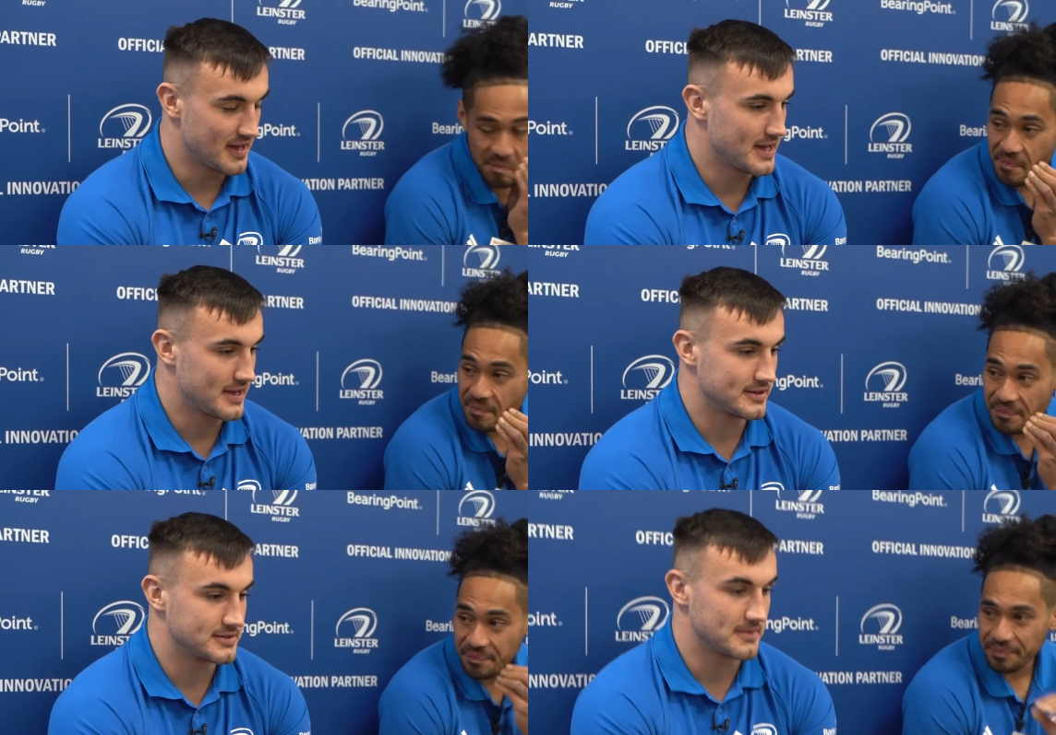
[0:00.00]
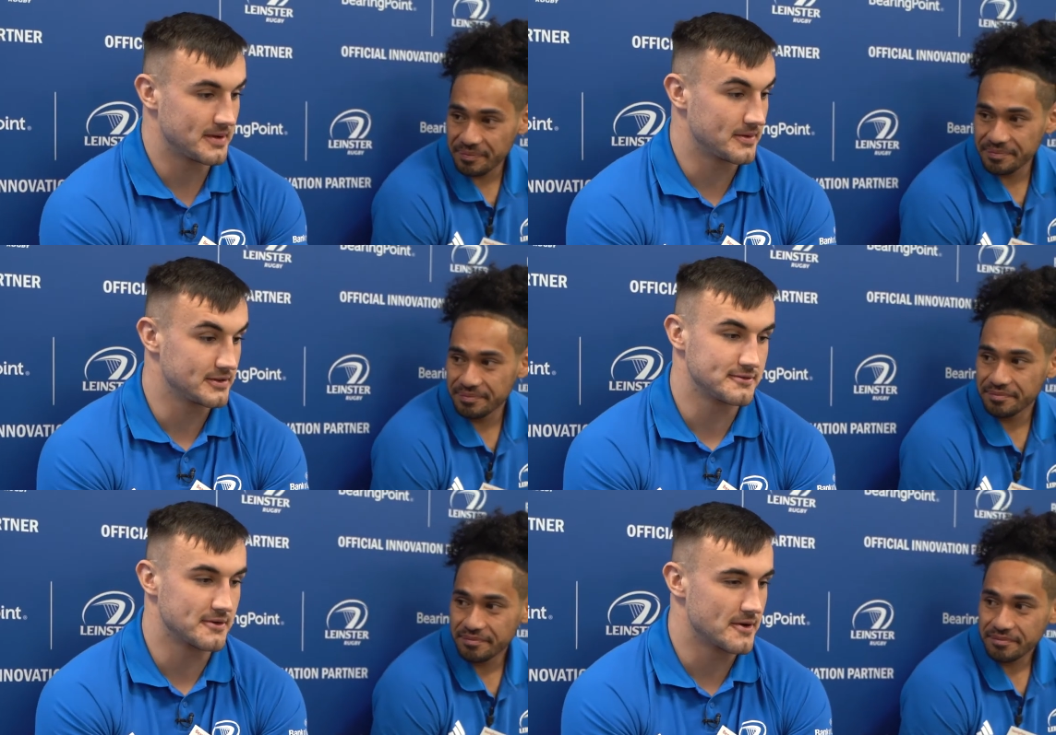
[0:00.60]
Speaker 1: playing, I started playing when I was
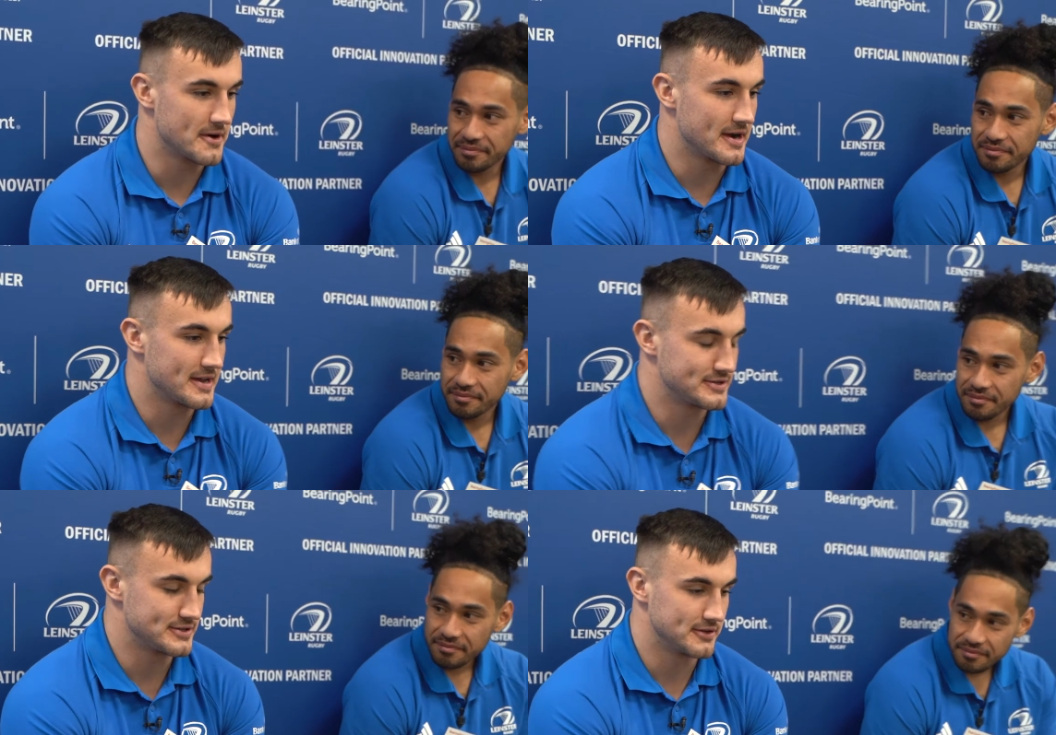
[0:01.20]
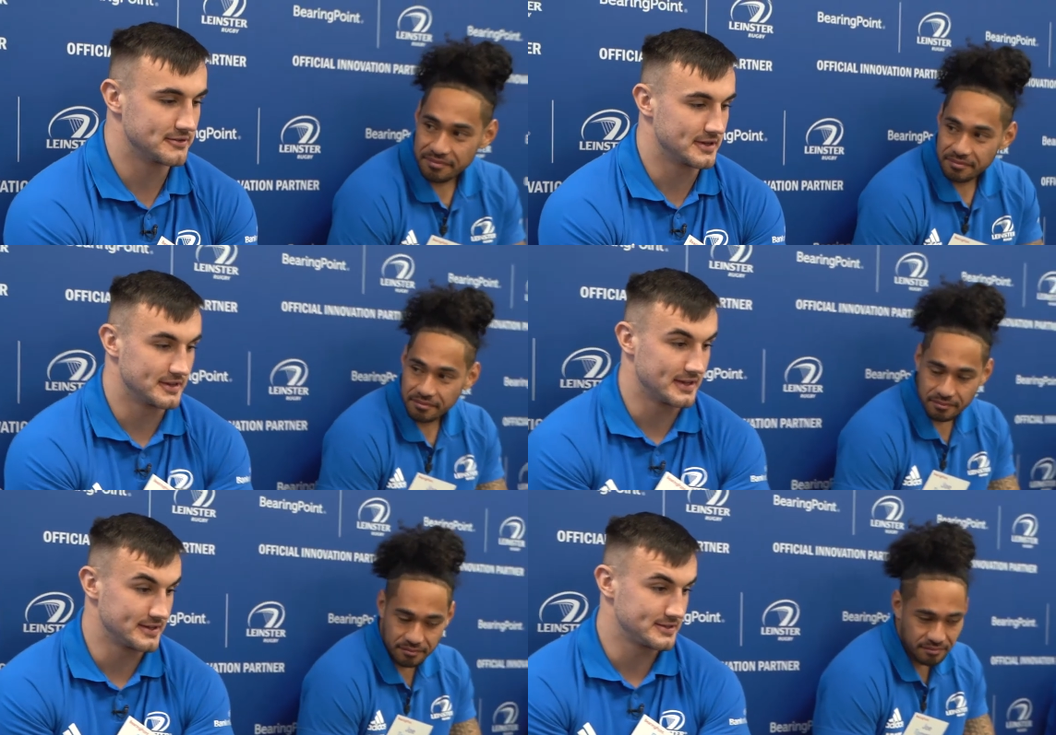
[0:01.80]
four and just loved it, and
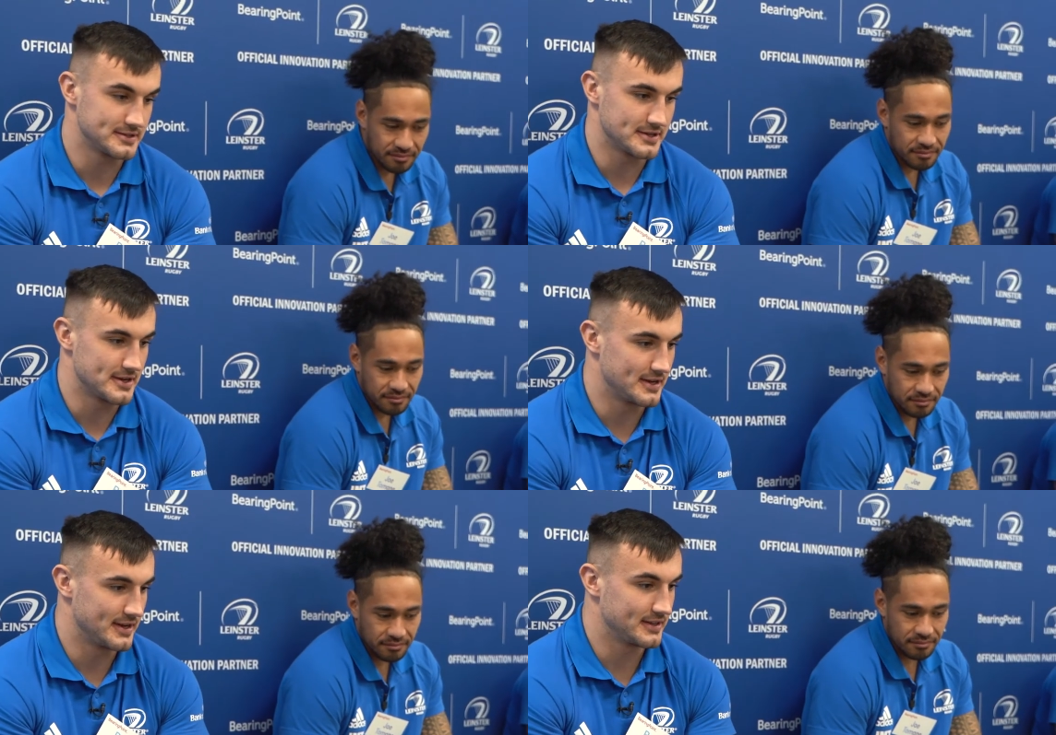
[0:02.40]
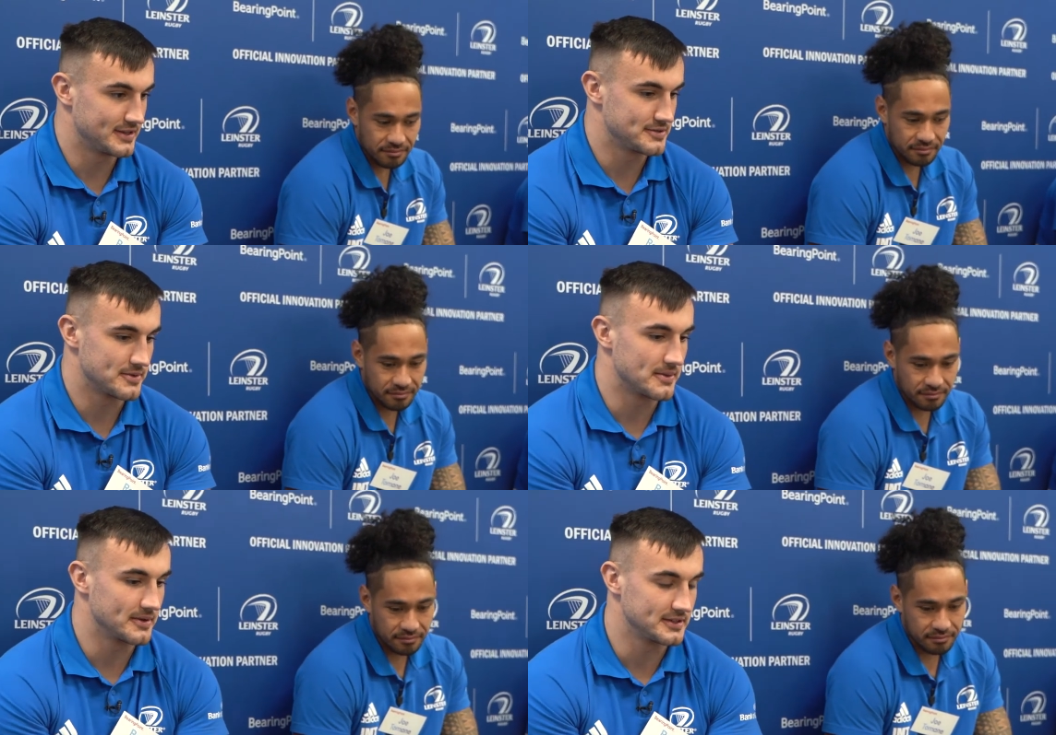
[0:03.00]
then decided like this is what
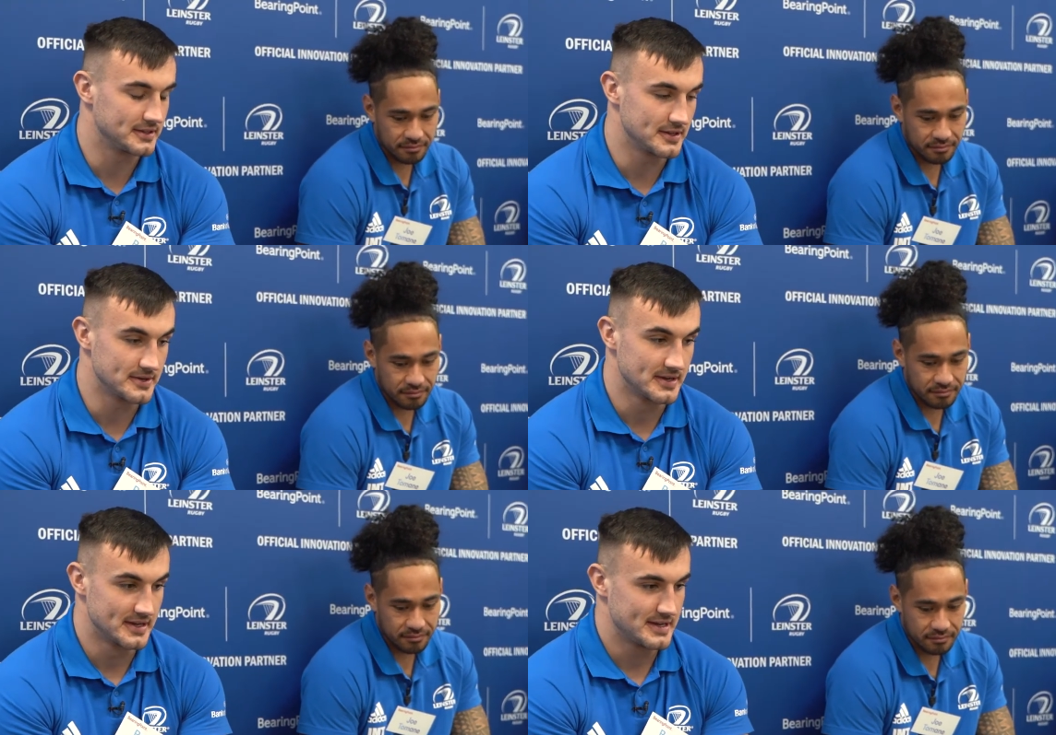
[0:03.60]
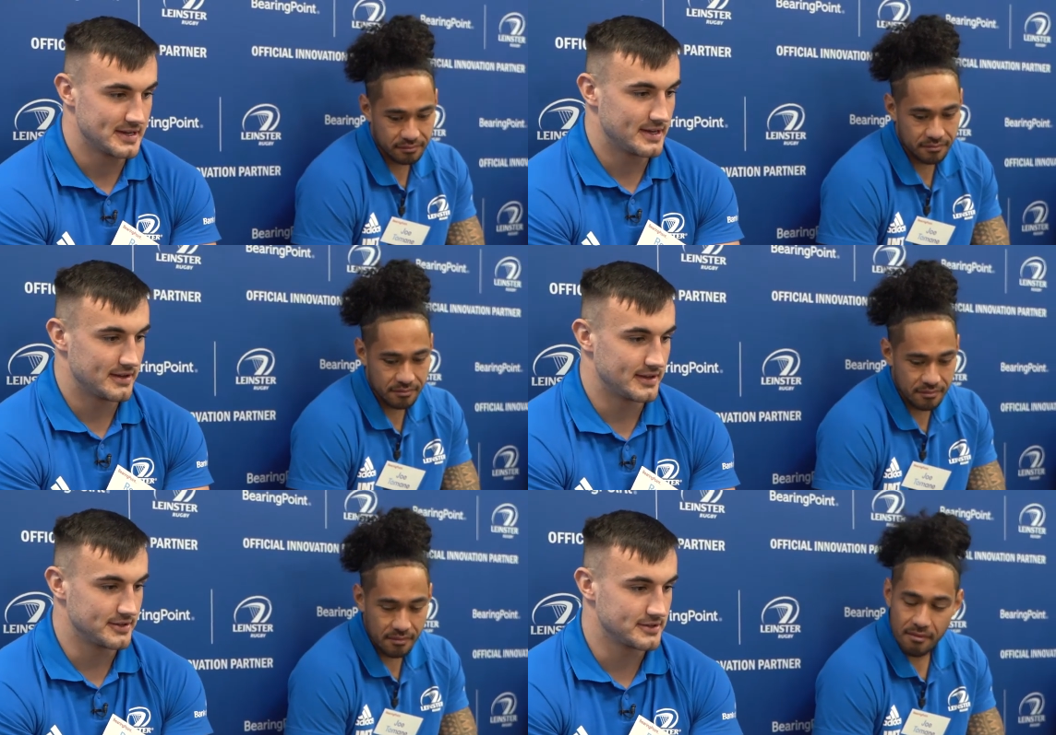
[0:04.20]
I wanted to do,
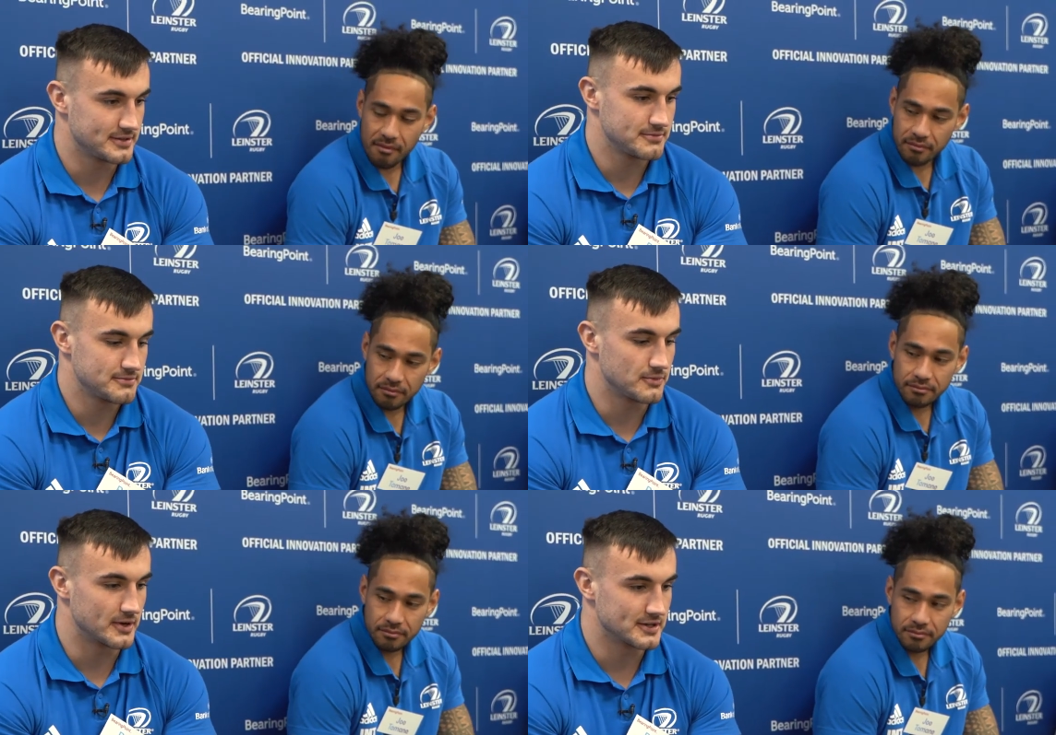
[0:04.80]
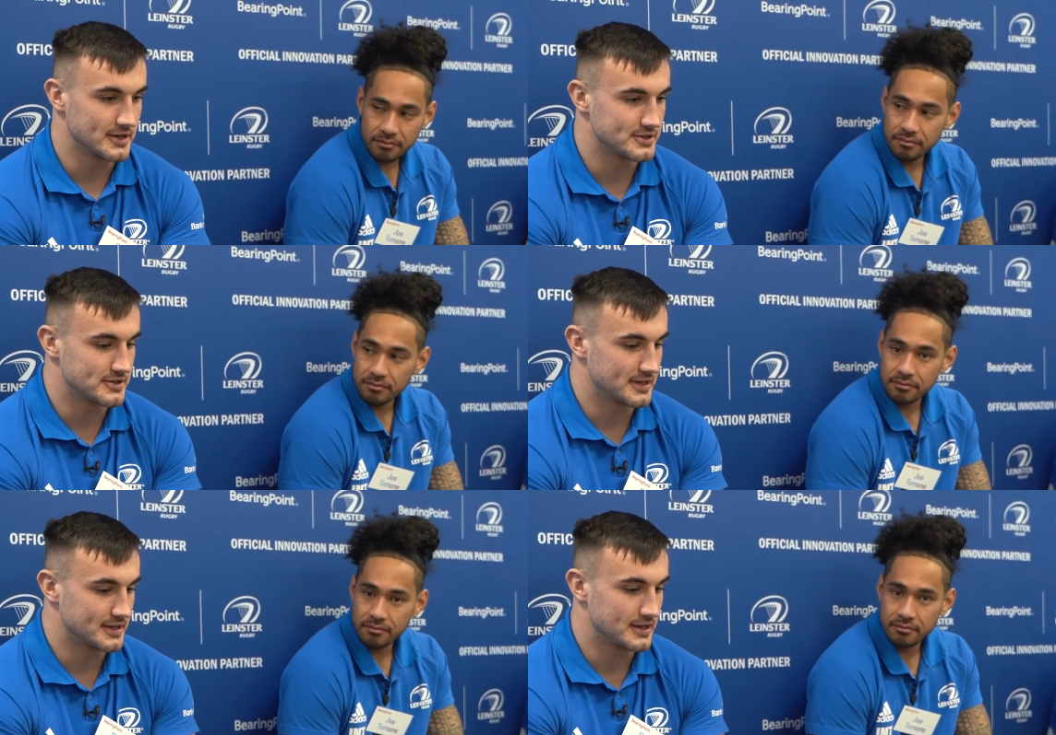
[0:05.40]
and then just worked hard
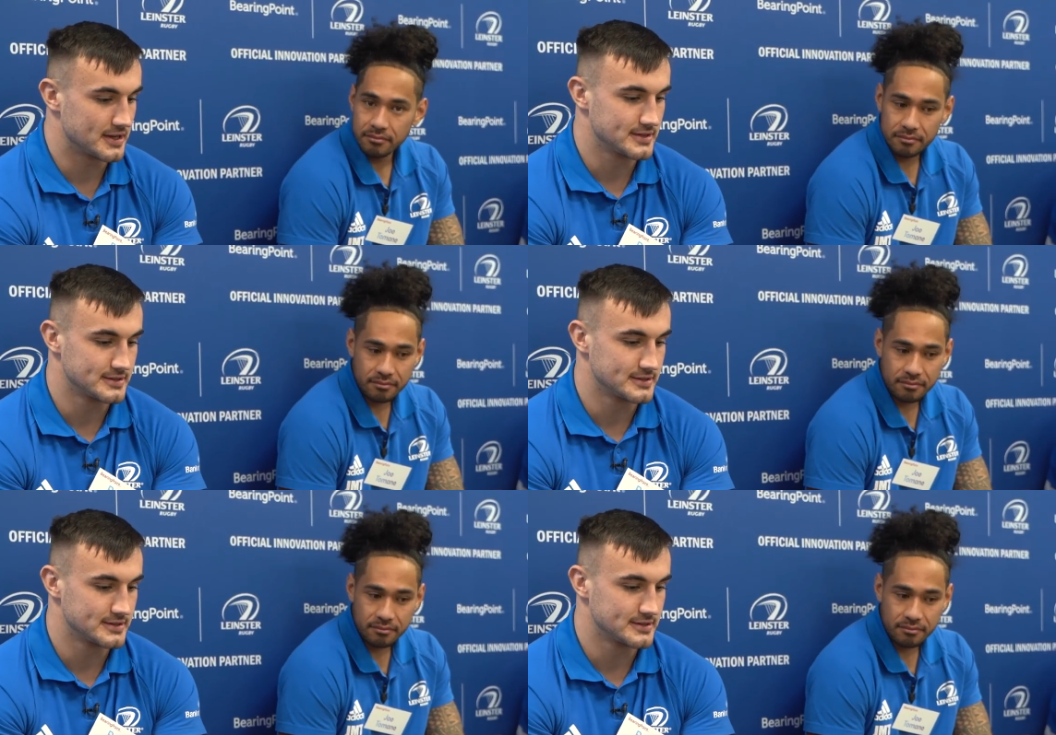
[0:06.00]
trying to get there.